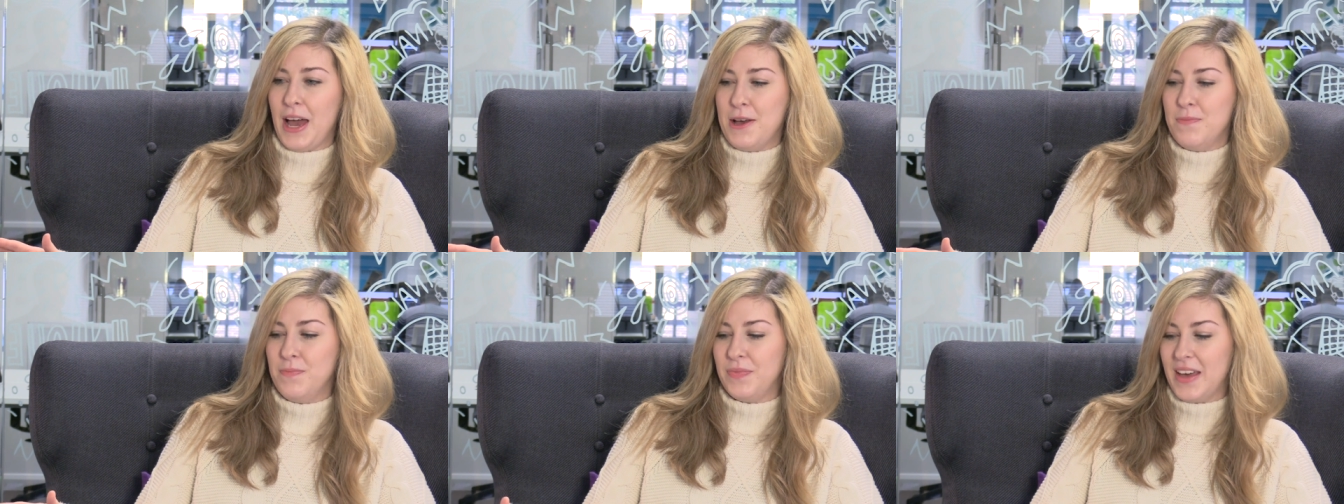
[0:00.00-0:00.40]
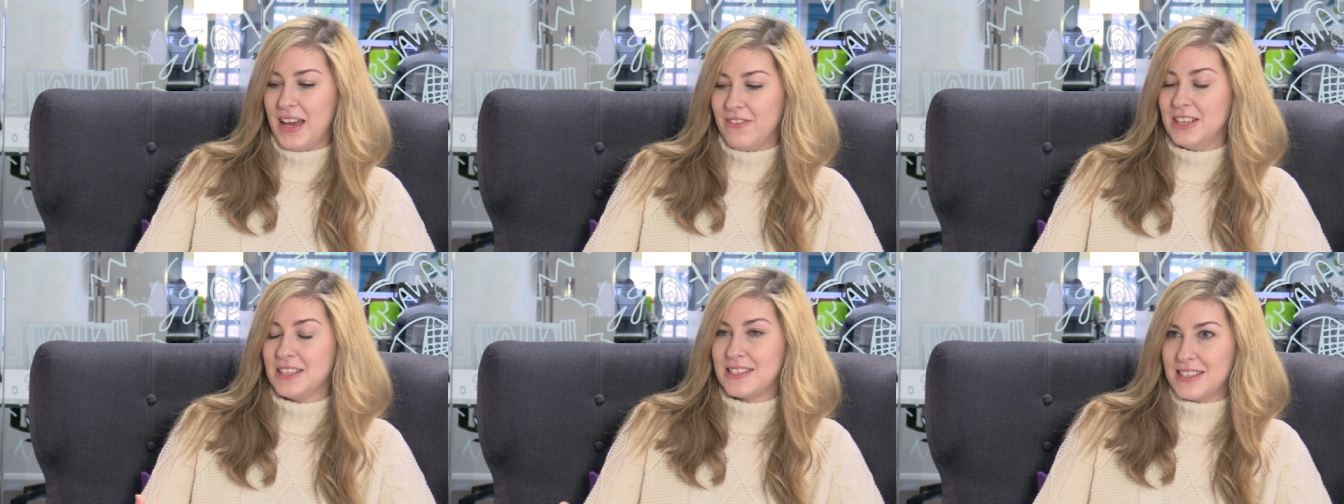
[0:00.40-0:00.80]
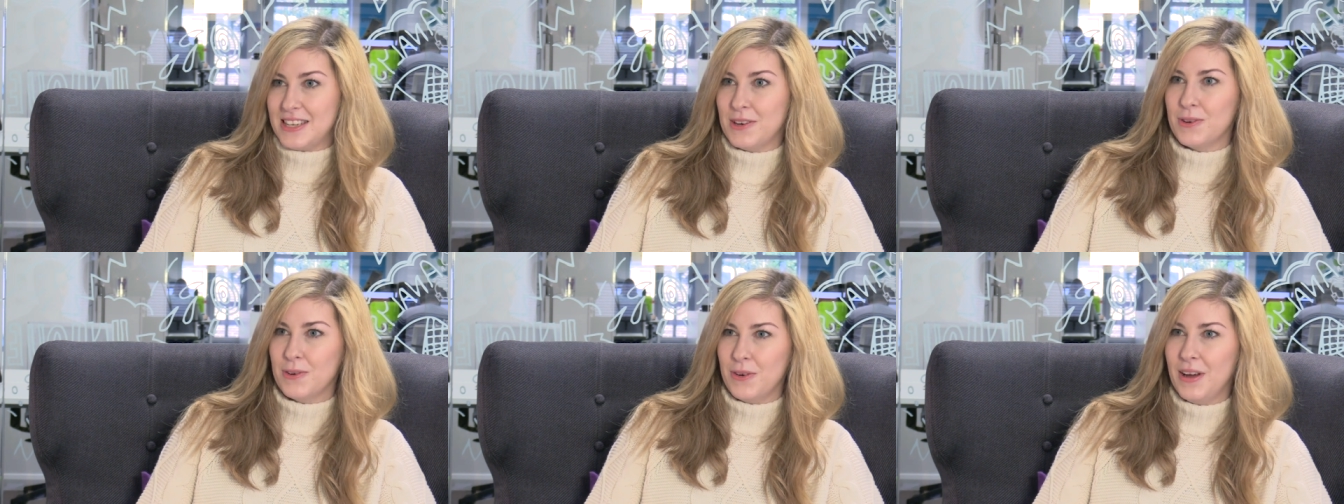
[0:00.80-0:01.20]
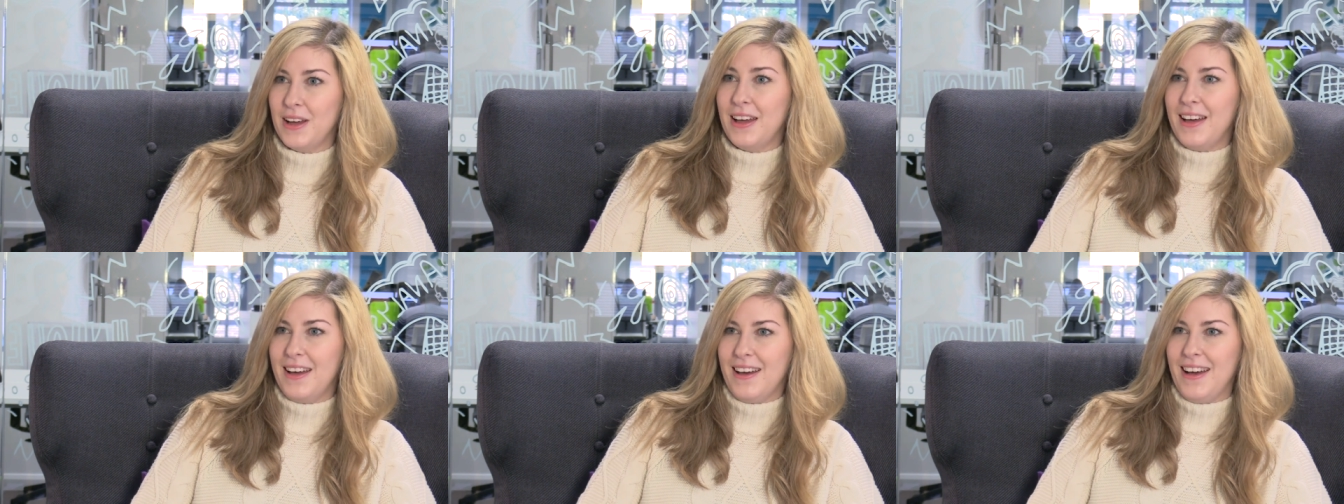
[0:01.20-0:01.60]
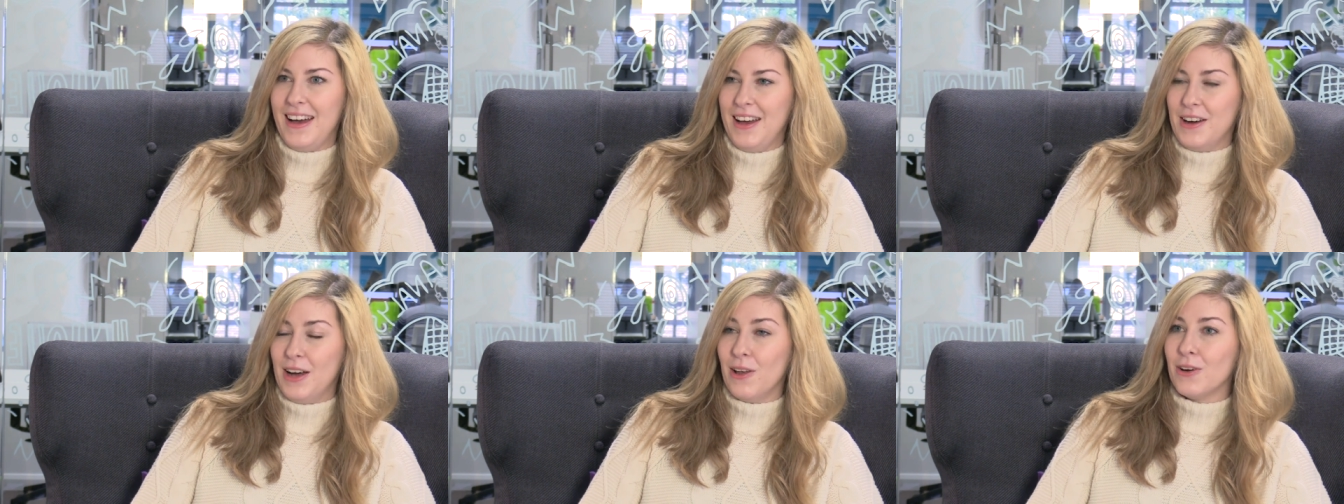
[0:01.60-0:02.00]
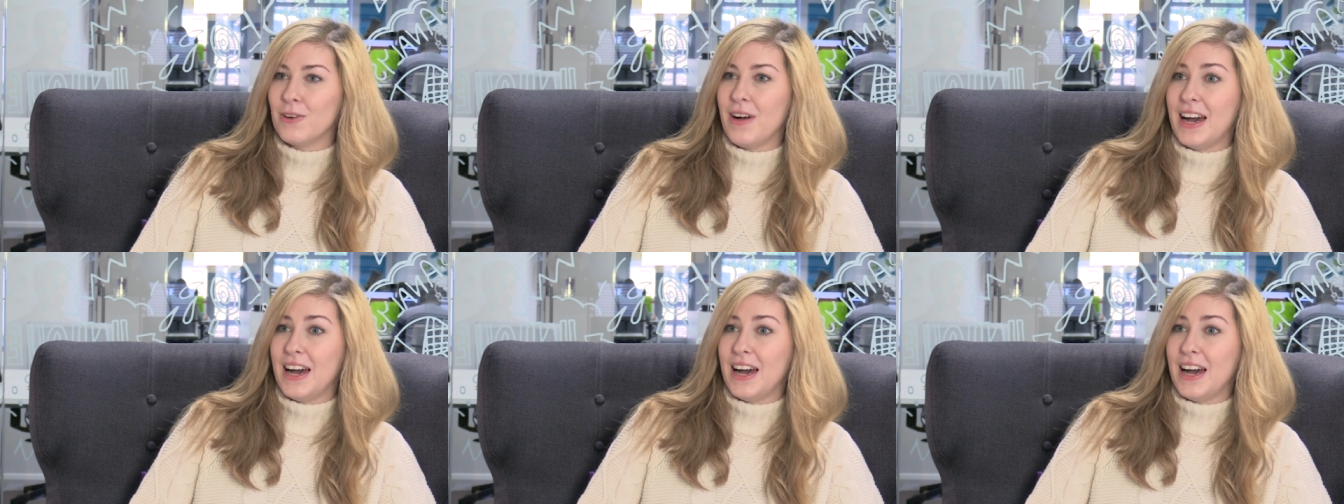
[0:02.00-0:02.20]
There is still a lot